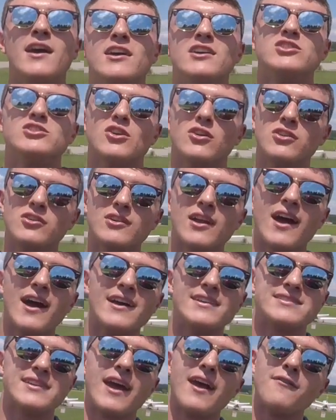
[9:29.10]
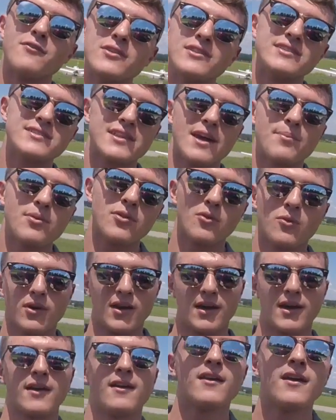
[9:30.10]
showing you guys every step of the
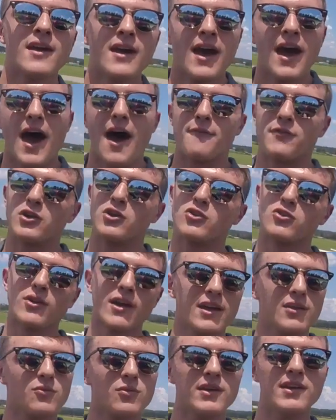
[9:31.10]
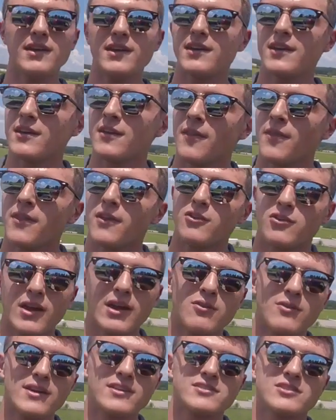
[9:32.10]
way. Have a great week,
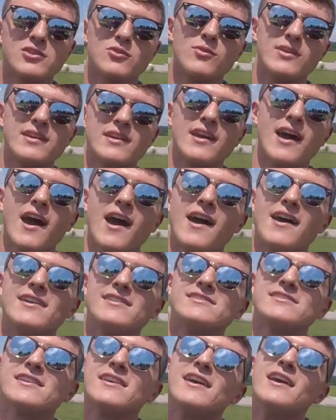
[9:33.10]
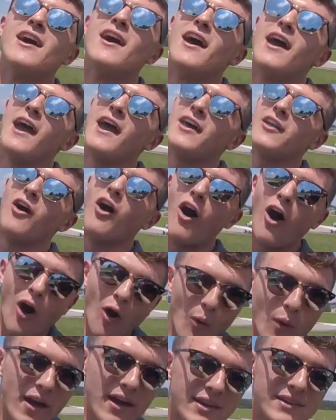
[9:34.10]
great rest of your week, guys, and
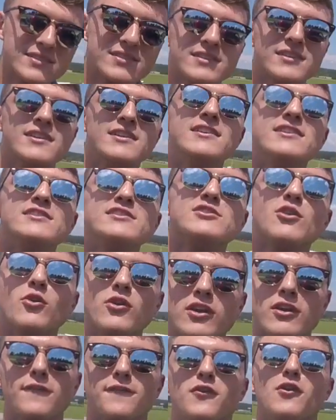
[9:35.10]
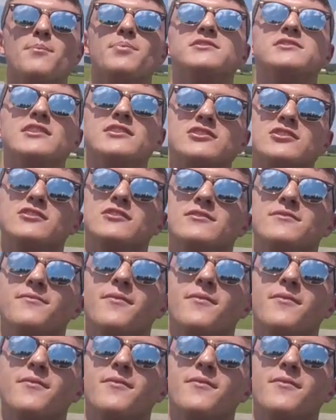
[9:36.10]
always soar to your full potential.